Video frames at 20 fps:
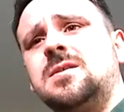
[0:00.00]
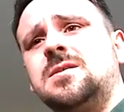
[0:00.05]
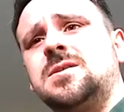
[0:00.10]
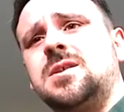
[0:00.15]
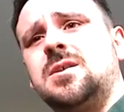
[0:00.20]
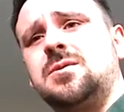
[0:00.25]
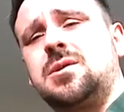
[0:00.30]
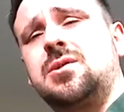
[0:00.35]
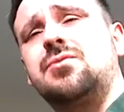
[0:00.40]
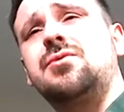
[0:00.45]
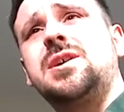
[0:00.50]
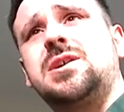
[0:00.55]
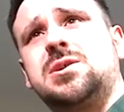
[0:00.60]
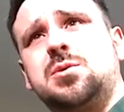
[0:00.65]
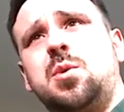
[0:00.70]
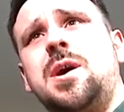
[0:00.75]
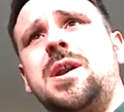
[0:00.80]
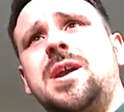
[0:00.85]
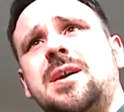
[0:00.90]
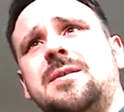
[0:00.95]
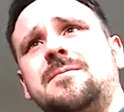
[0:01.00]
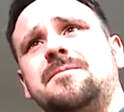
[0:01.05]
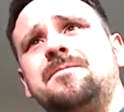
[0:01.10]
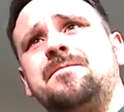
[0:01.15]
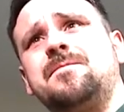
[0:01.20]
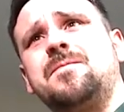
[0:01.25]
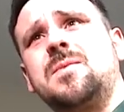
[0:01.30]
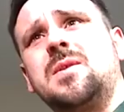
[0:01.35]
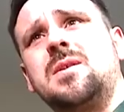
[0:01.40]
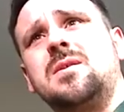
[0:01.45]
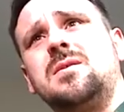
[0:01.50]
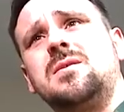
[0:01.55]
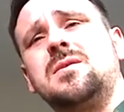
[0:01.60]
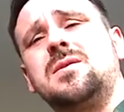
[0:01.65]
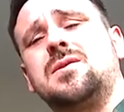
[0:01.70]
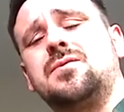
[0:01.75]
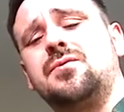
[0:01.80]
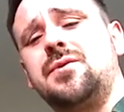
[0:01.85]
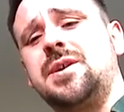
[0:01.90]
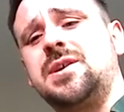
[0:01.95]
So 320.
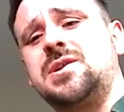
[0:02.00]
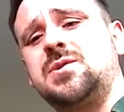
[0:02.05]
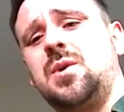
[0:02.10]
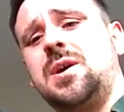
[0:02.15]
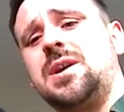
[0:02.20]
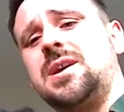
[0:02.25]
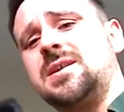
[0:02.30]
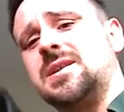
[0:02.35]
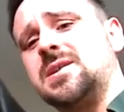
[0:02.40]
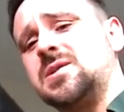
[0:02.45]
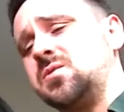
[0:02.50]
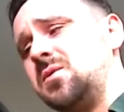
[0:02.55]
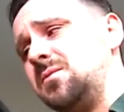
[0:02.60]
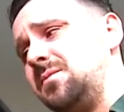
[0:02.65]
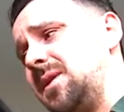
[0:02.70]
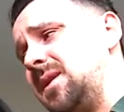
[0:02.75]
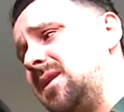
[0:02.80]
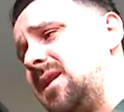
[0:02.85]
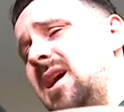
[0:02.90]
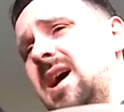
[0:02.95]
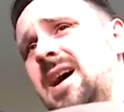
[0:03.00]
320 this would be